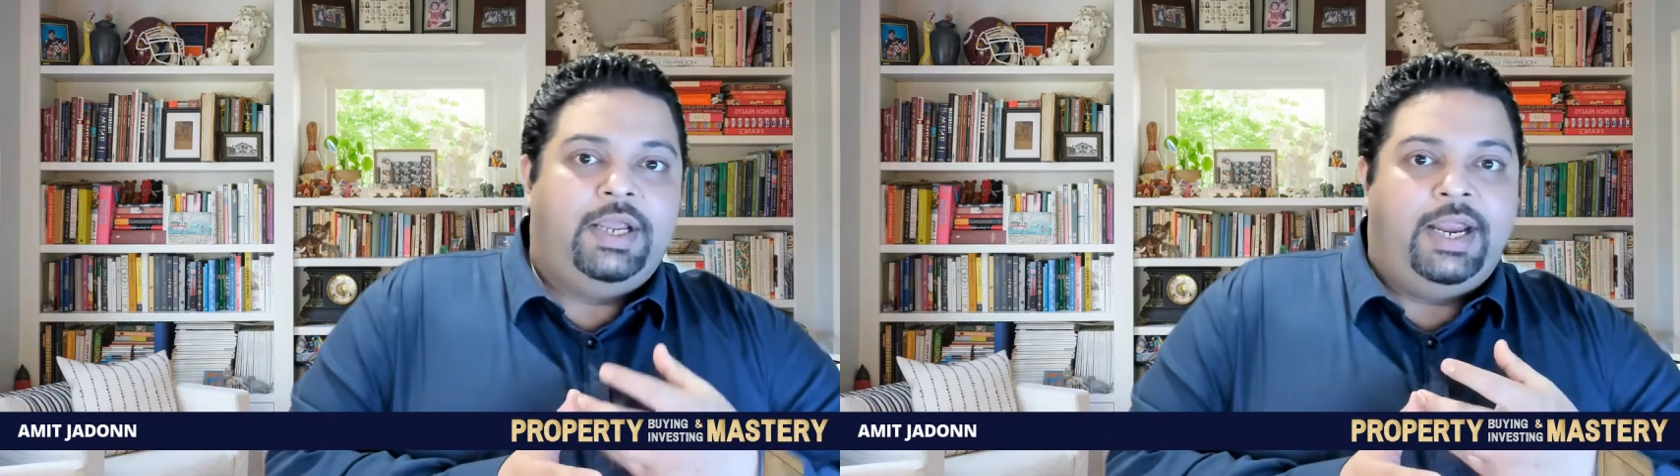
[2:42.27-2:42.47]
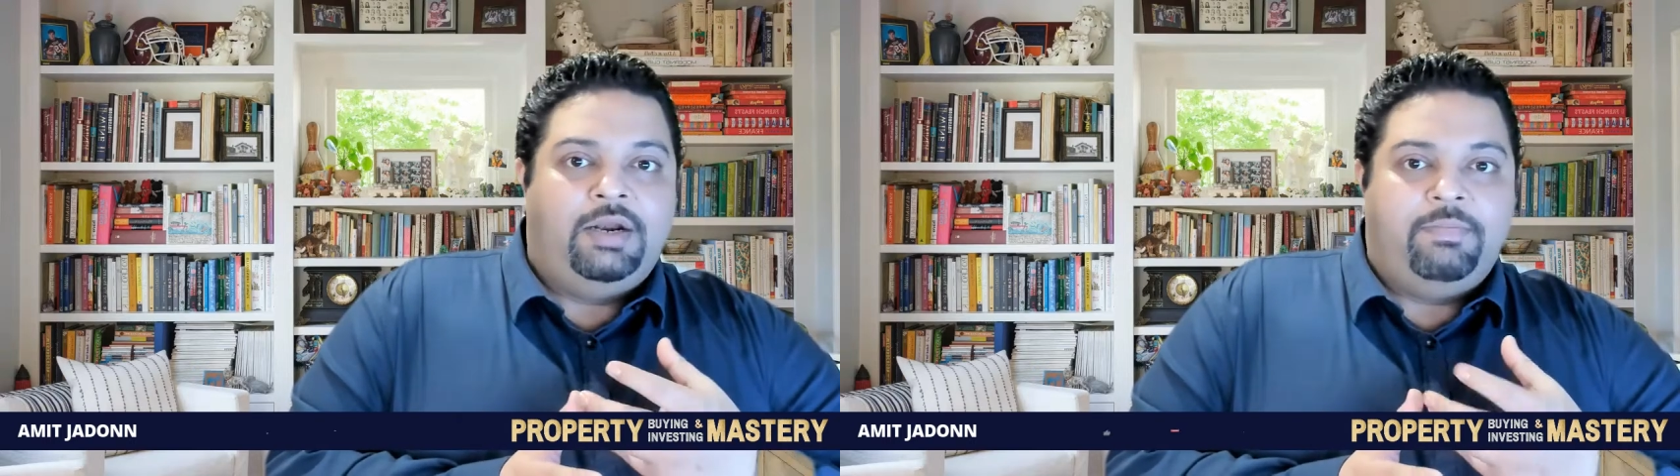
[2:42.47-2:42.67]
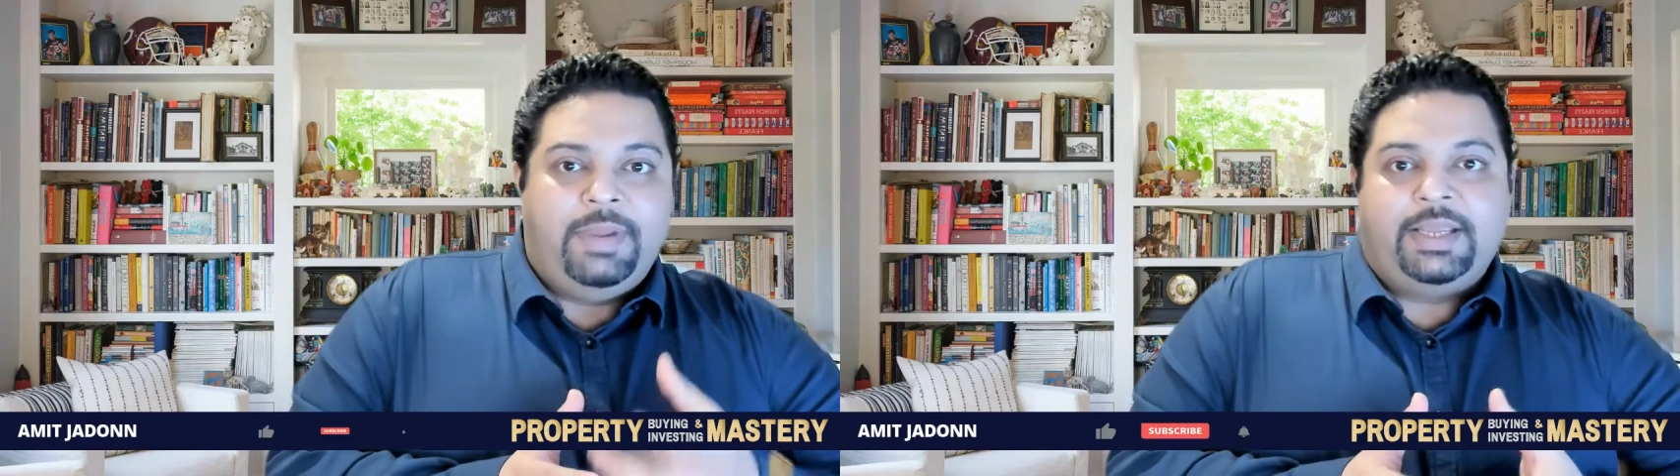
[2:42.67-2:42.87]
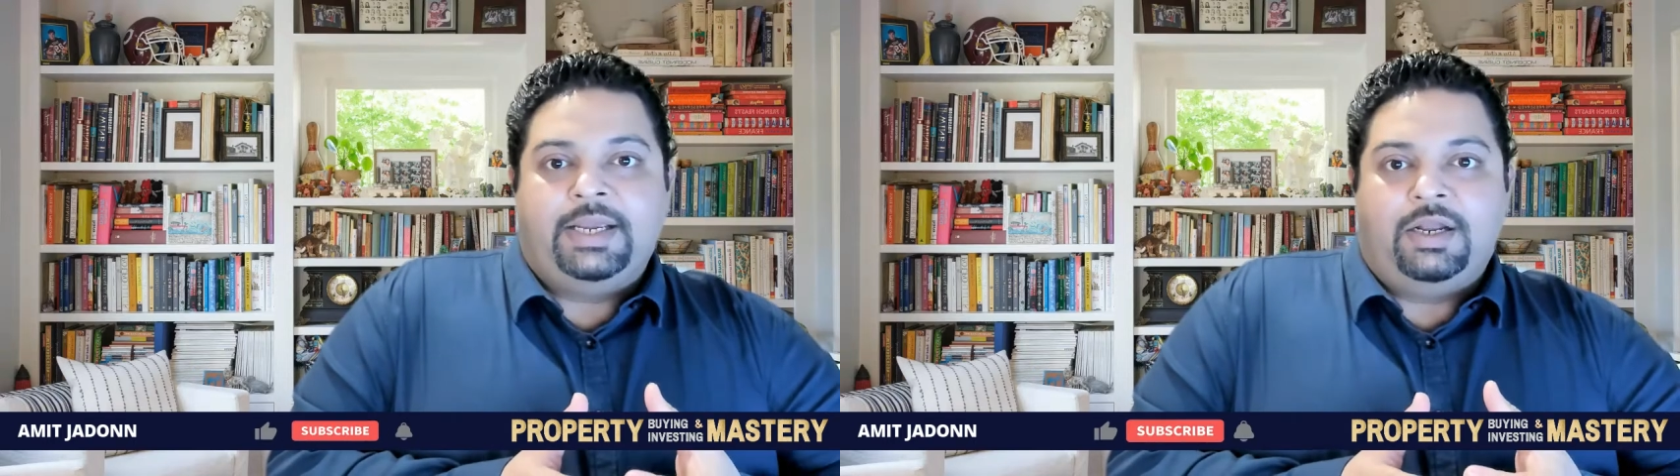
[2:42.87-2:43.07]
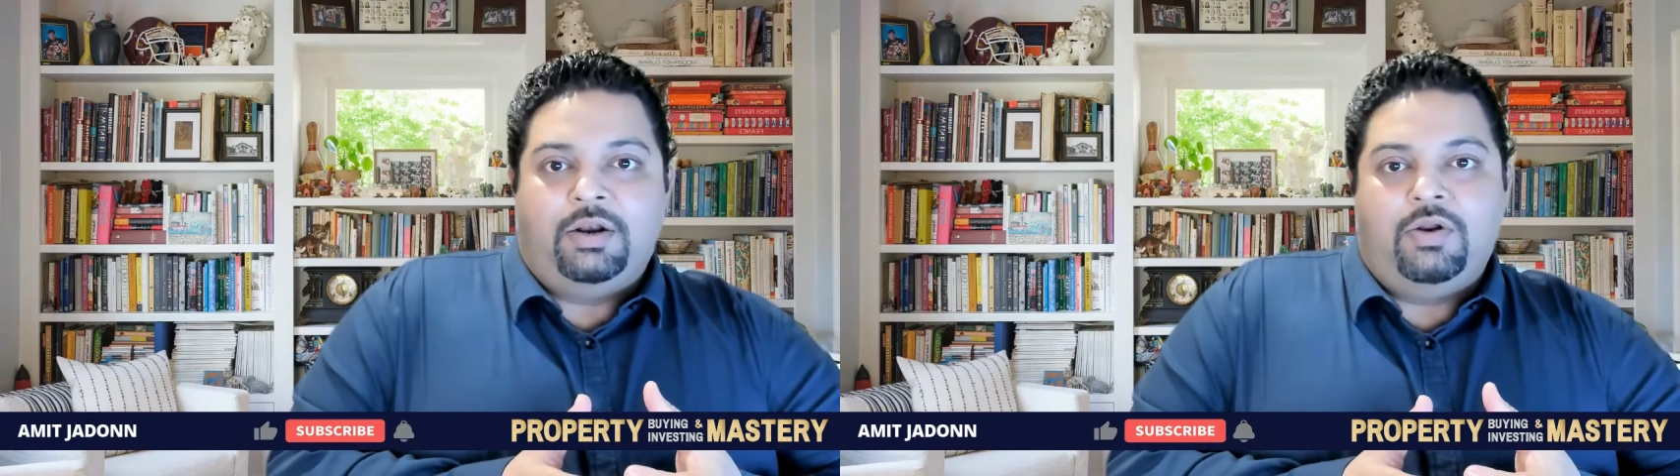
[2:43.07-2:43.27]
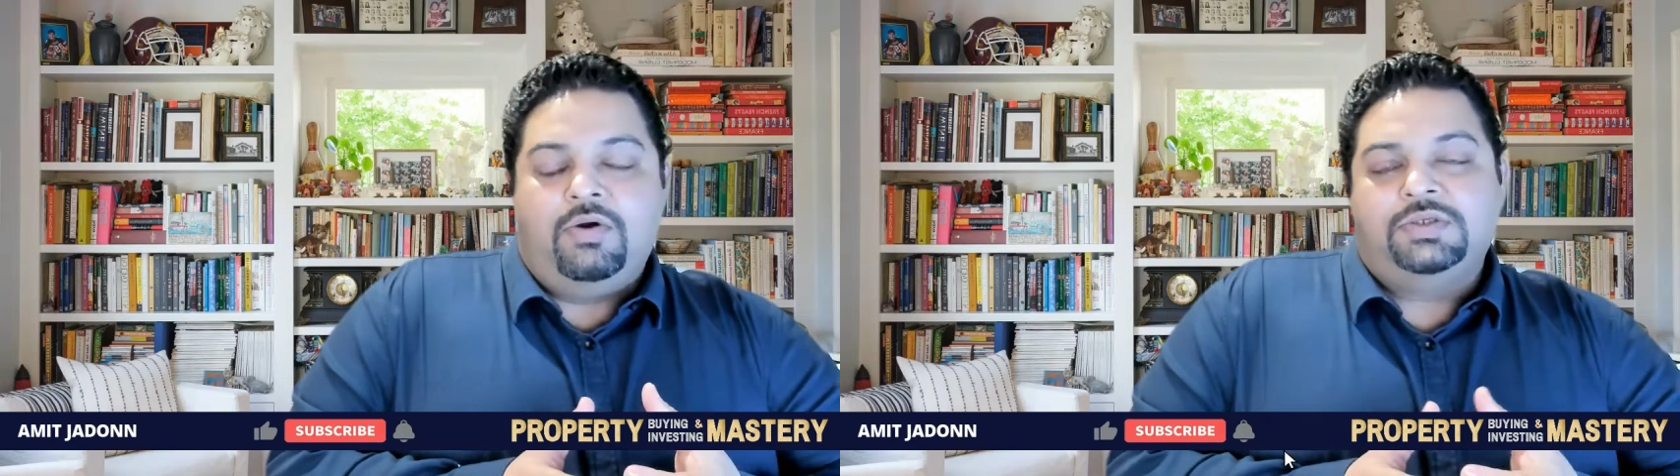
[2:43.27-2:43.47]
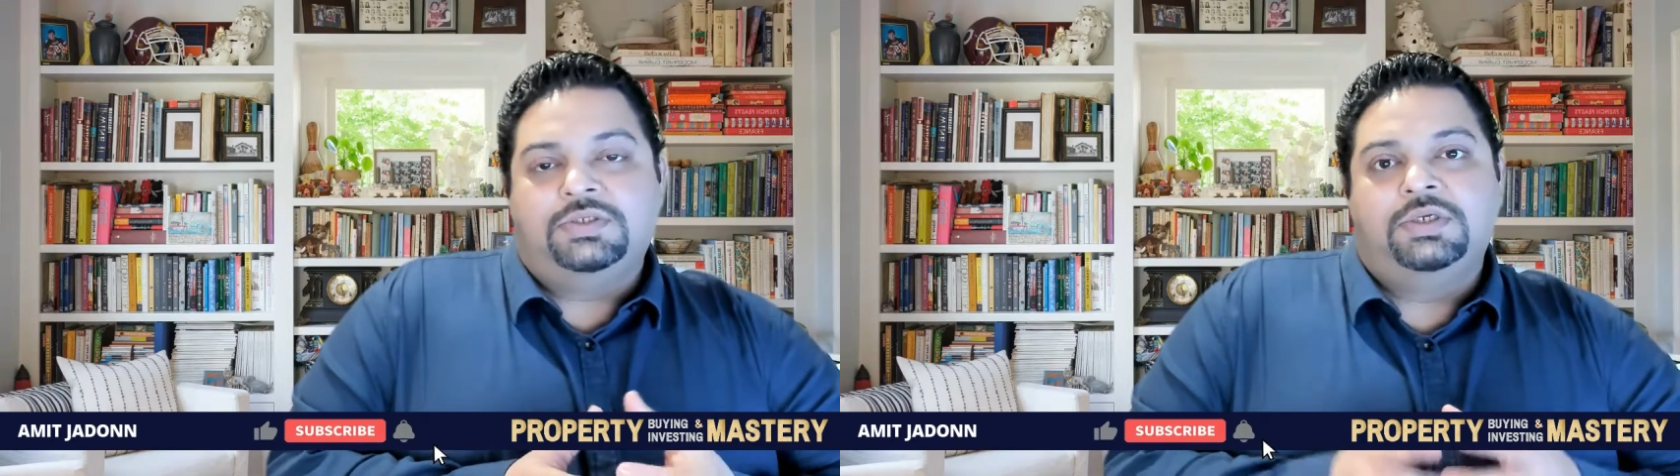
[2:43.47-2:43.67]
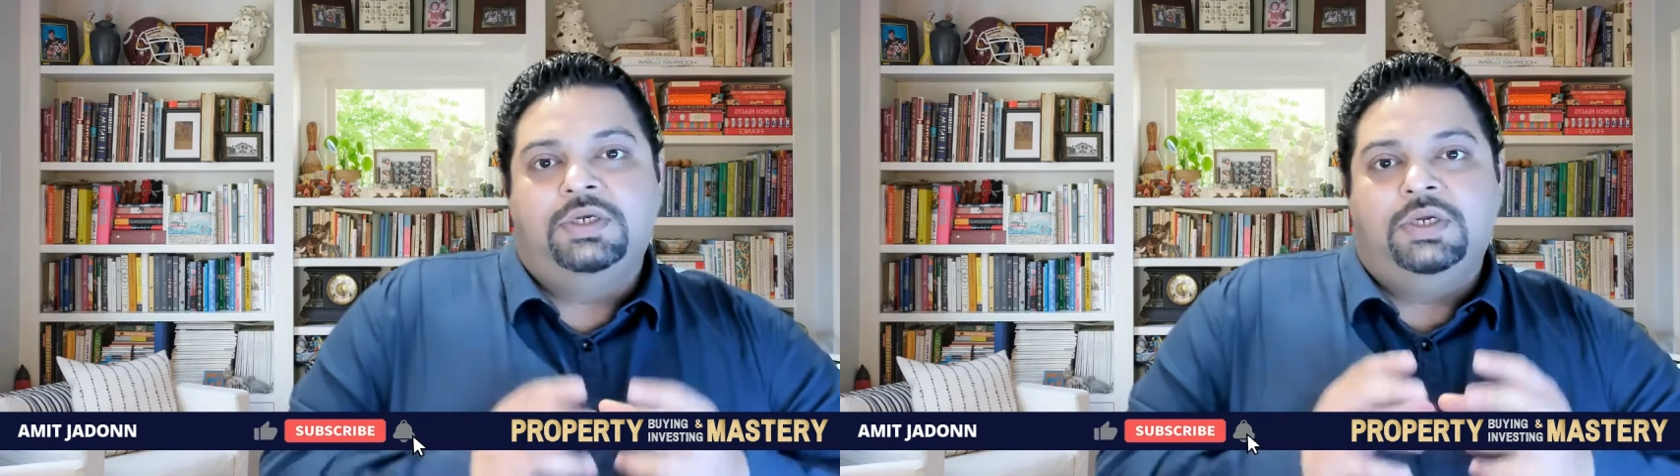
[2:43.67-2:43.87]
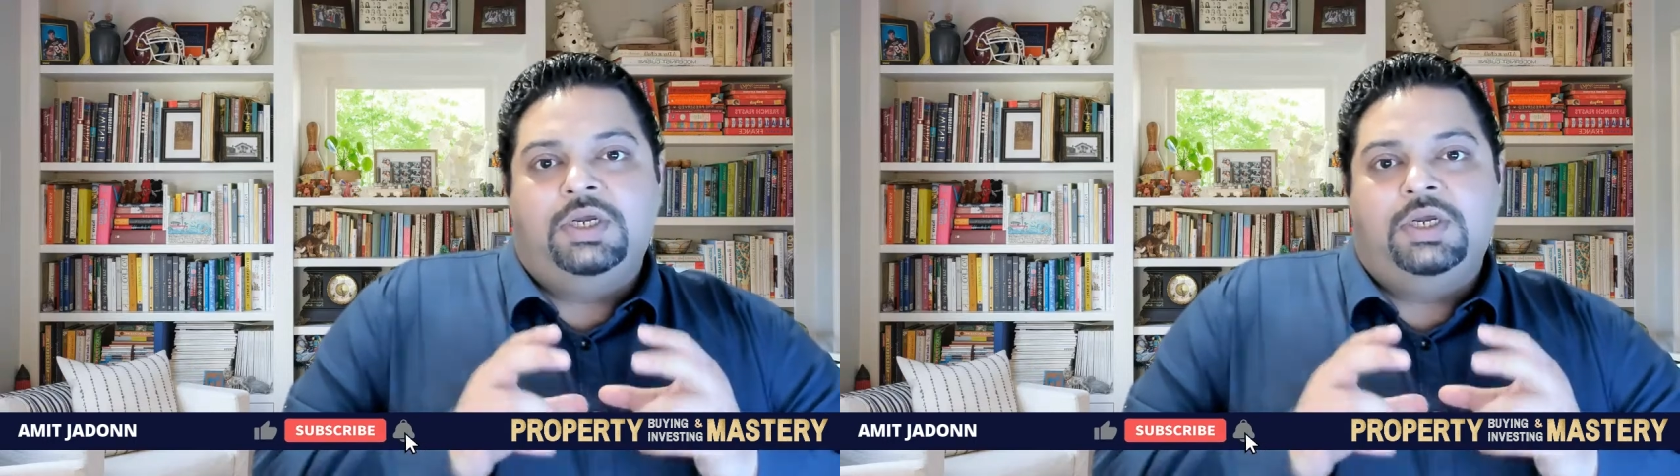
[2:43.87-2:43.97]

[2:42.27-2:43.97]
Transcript: and making a loss